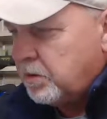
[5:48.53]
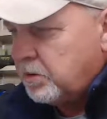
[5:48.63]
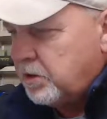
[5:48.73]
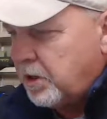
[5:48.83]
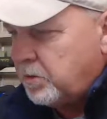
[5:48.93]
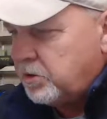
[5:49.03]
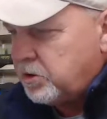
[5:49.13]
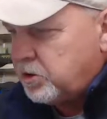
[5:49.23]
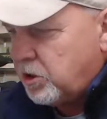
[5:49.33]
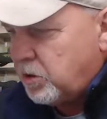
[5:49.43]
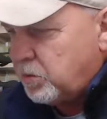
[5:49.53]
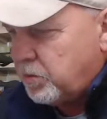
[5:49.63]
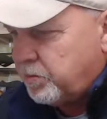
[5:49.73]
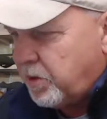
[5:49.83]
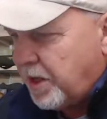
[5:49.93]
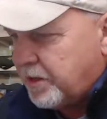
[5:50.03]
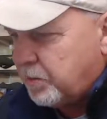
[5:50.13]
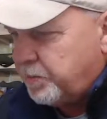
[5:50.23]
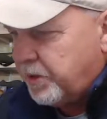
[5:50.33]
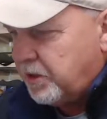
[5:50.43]
That one just showed with black
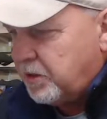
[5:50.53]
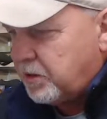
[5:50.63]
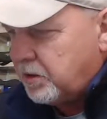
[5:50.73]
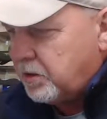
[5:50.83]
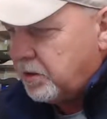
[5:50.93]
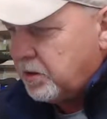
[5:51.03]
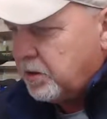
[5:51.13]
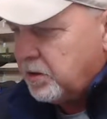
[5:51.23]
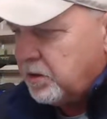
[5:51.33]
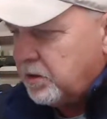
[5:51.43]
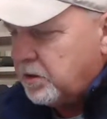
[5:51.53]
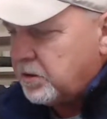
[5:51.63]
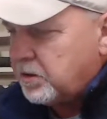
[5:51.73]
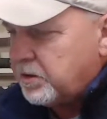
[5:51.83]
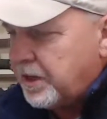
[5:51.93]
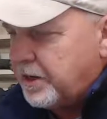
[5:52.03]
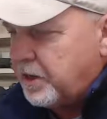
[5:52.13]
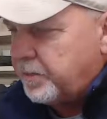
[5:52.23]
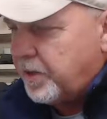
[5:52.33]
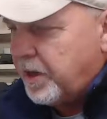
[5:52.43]
and pink. Look that
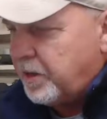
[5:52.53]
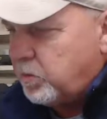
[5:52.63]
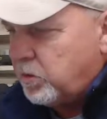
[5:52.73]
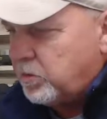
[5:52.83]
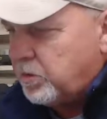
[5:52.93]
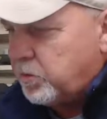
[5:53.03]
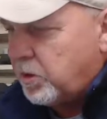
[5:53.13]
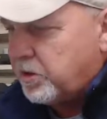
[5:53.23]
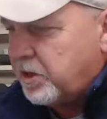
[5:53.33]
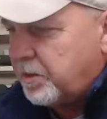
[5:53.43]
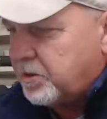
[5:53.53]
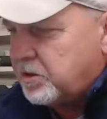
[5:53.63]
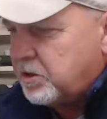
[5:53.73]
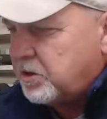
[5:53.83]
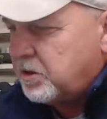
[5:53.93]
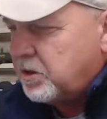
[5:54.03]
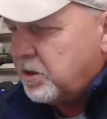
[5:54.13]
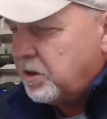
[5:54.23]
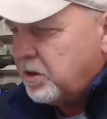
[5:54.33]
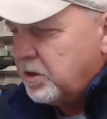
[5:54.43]
up. I had one with water damage
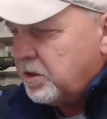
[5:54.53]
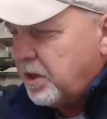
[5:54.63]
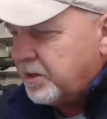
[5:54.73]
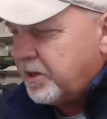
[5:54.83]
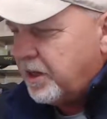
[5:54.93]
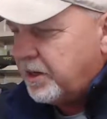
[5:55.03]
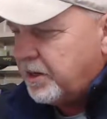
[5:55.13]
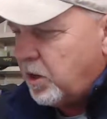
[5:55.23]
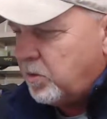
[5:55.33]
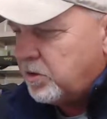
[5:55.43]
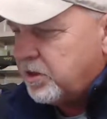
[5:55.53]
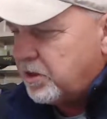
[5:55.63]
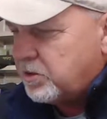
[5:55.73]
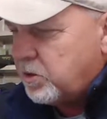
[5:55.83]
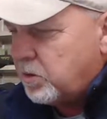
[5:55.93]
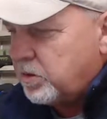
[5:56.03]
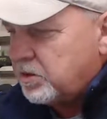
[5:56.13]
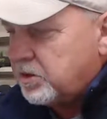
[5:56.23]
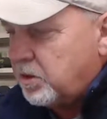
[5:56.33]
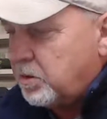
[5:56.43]
like that and almost had a stroke when I
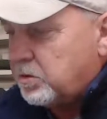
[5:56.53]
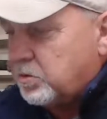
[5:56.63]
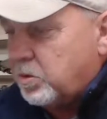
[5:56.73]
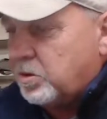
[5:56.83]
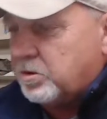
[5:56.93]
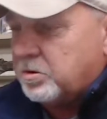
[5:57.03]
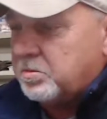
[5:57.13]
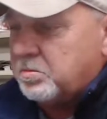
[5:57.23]
saw what it was worth.